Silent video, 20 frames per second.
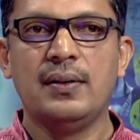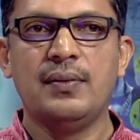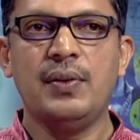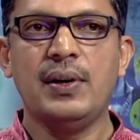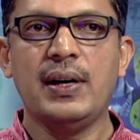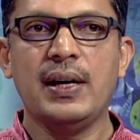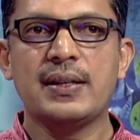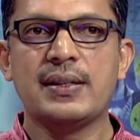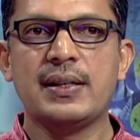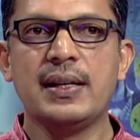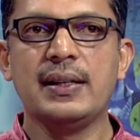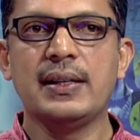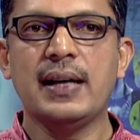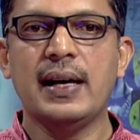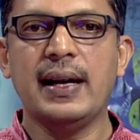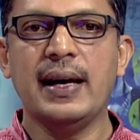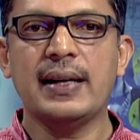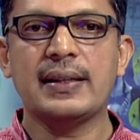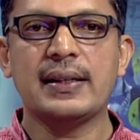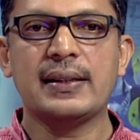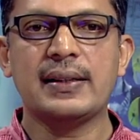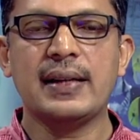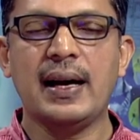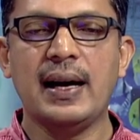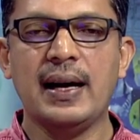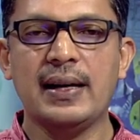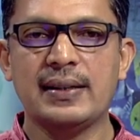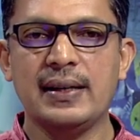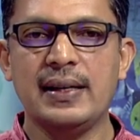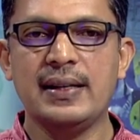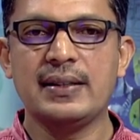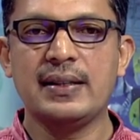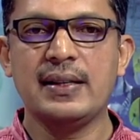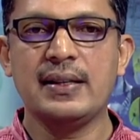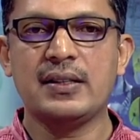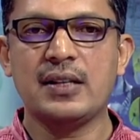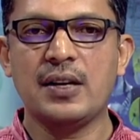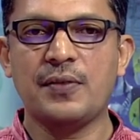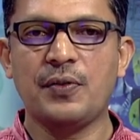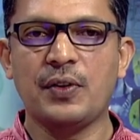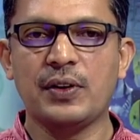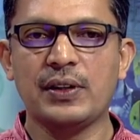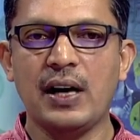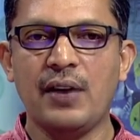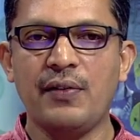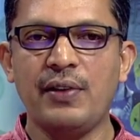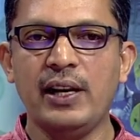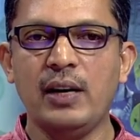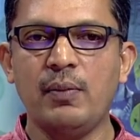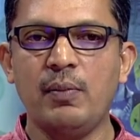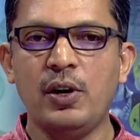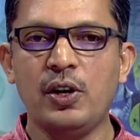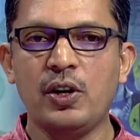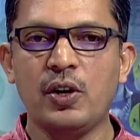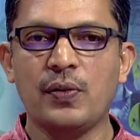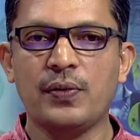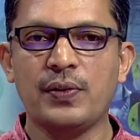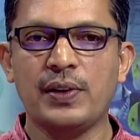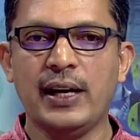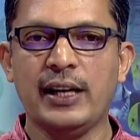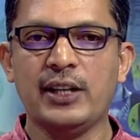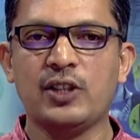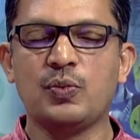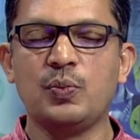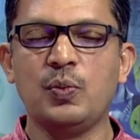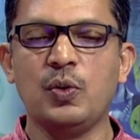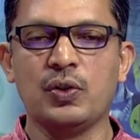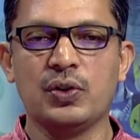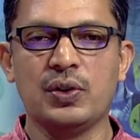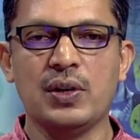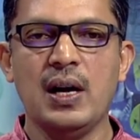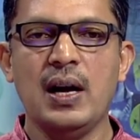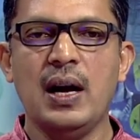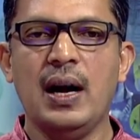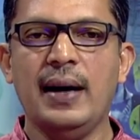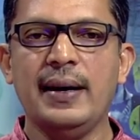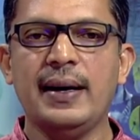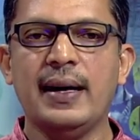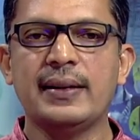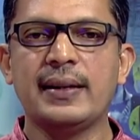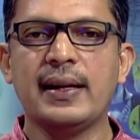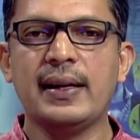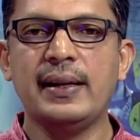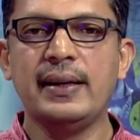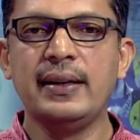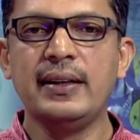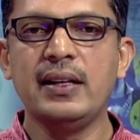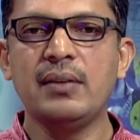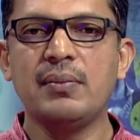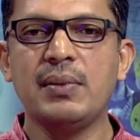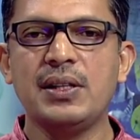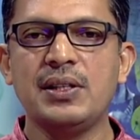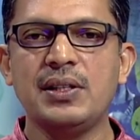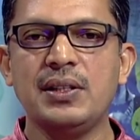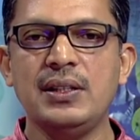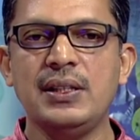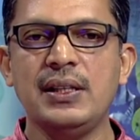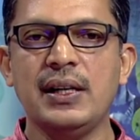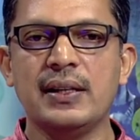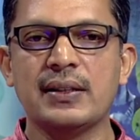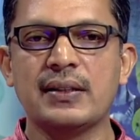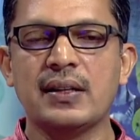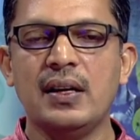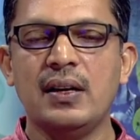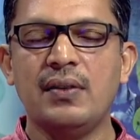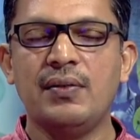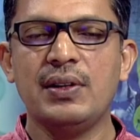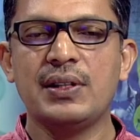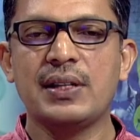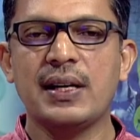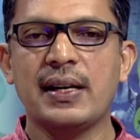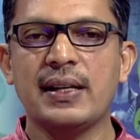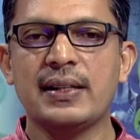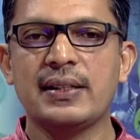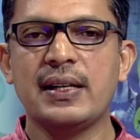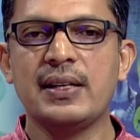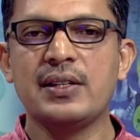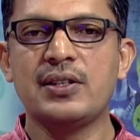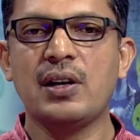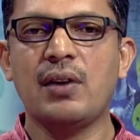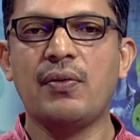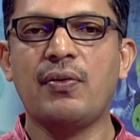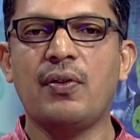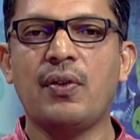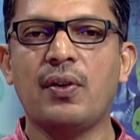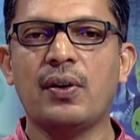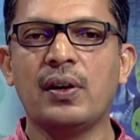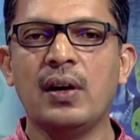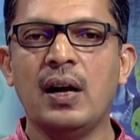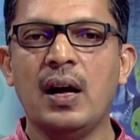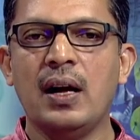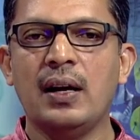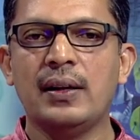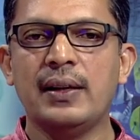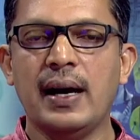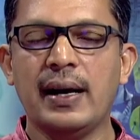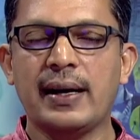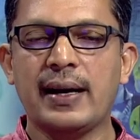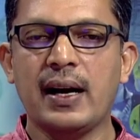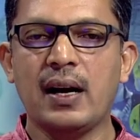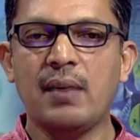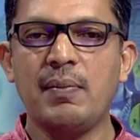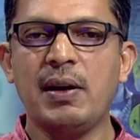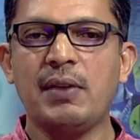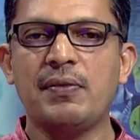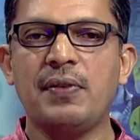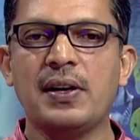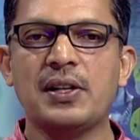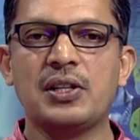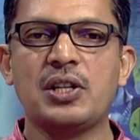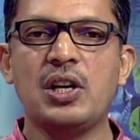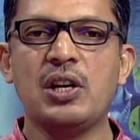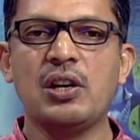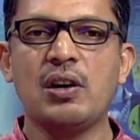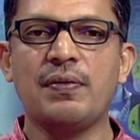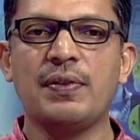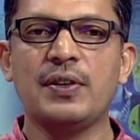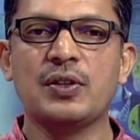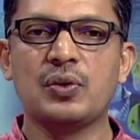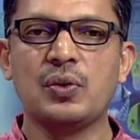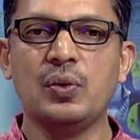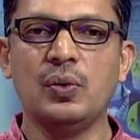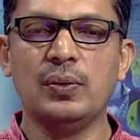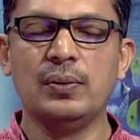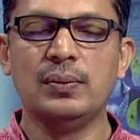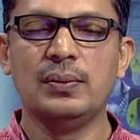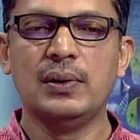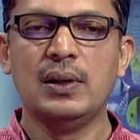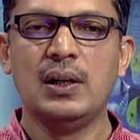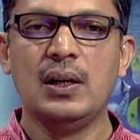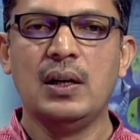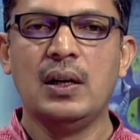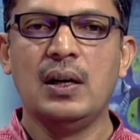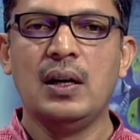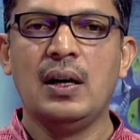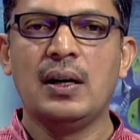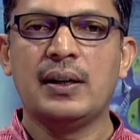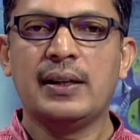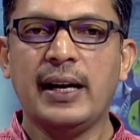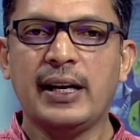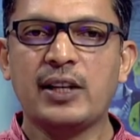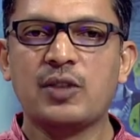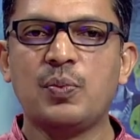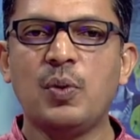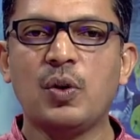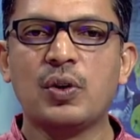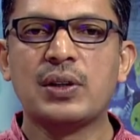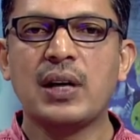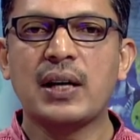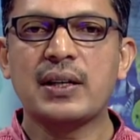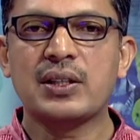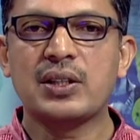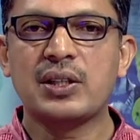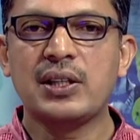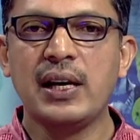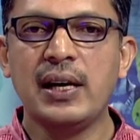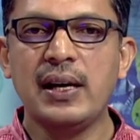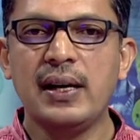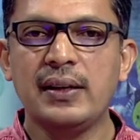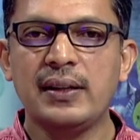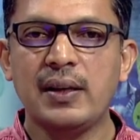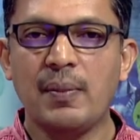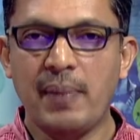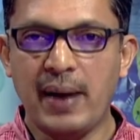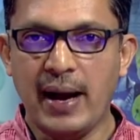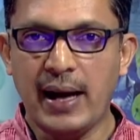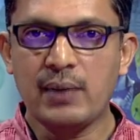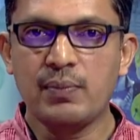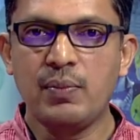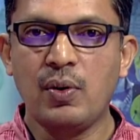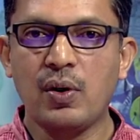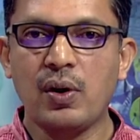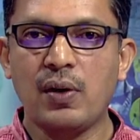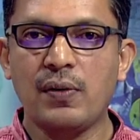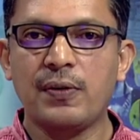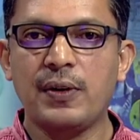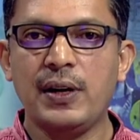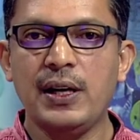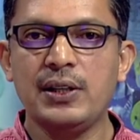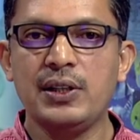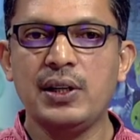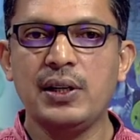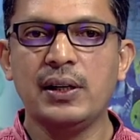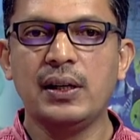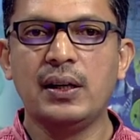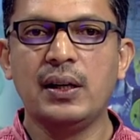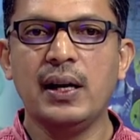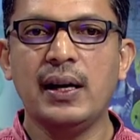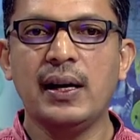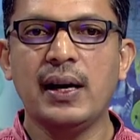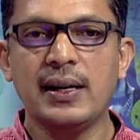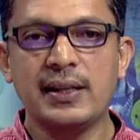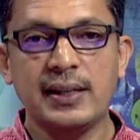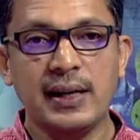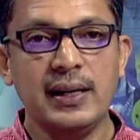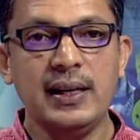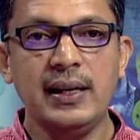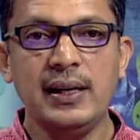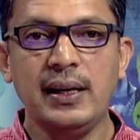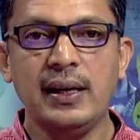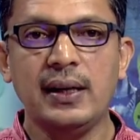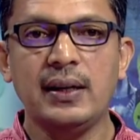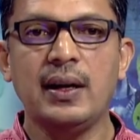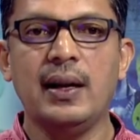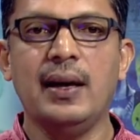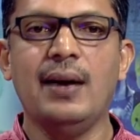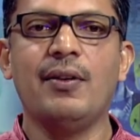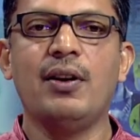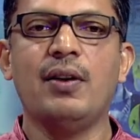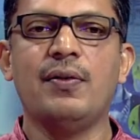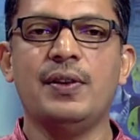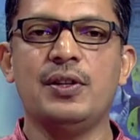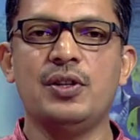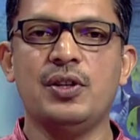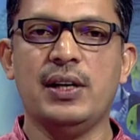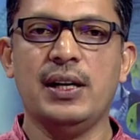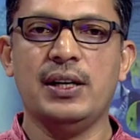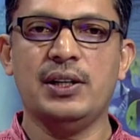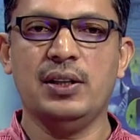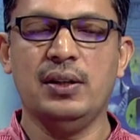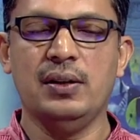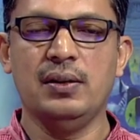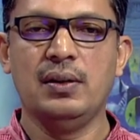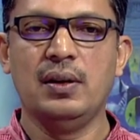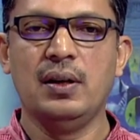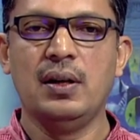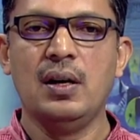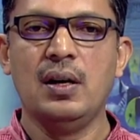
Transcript: we can see that SSA has insisted for the availability of textbooks and other learning materials which are essential for the academic functioning of a school. Textbooks are still the backbone of teaching learning at any level of education.